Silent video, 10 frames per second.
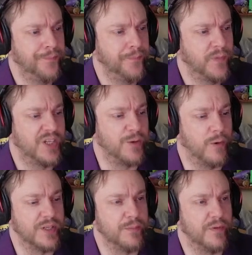Because it
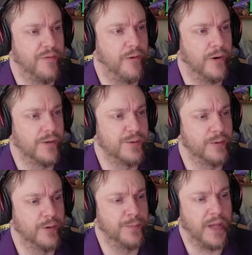wasn't before. So we'll
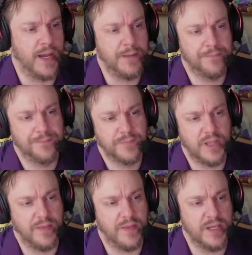group that. Then
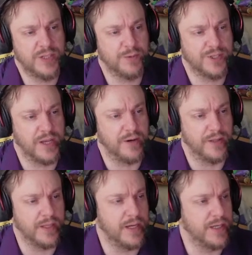this will center to
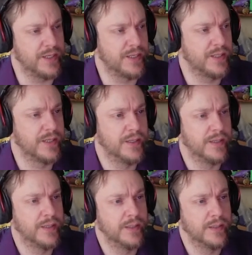this,
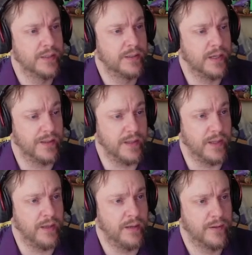I think.